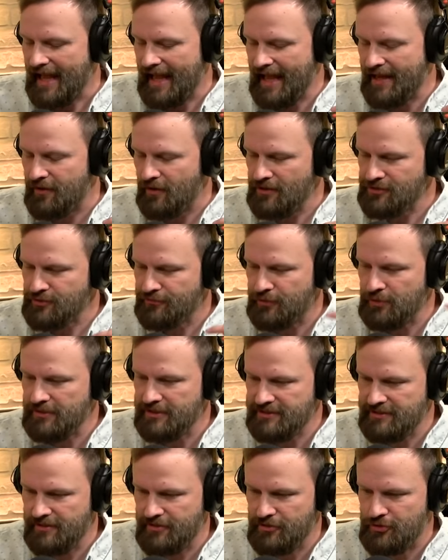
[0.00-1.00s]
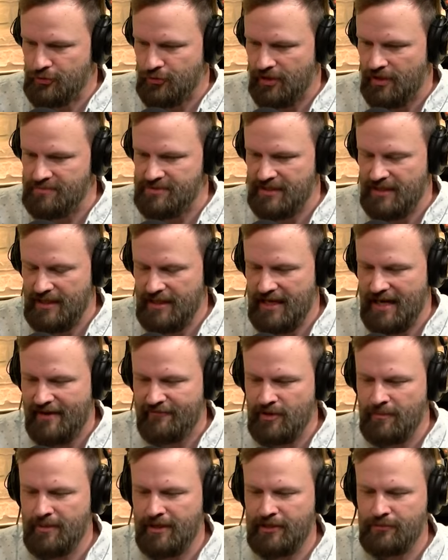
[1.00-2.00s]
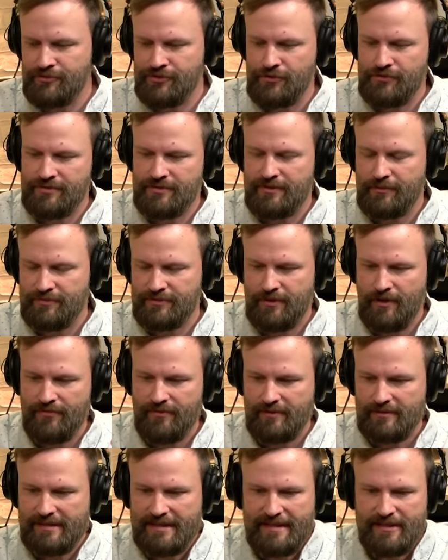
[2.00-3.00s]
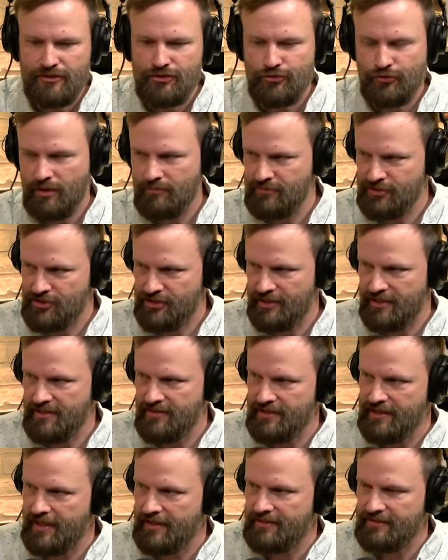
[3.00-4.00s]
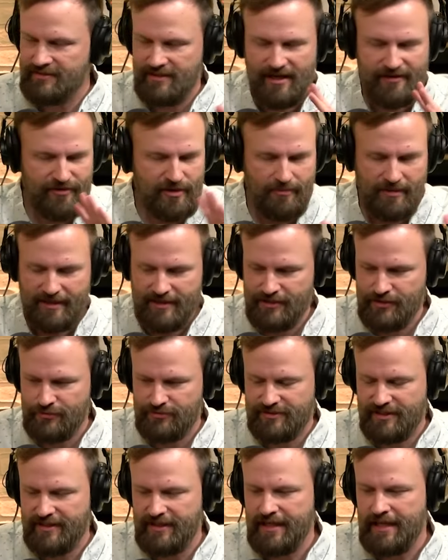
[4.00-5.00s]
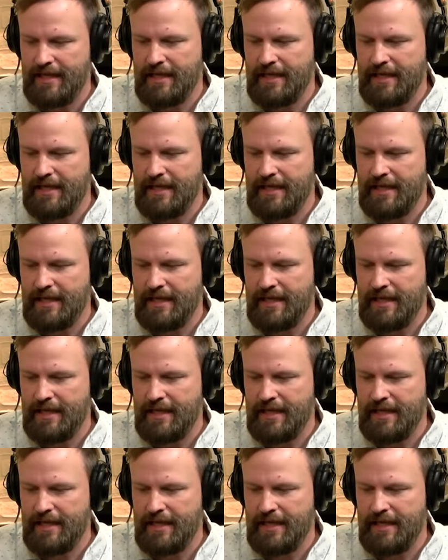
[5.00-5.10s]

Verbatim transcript: And also, if you listen to the drums, everybody was using it. was called the Linn drum machine in the 80s. Everybody used it.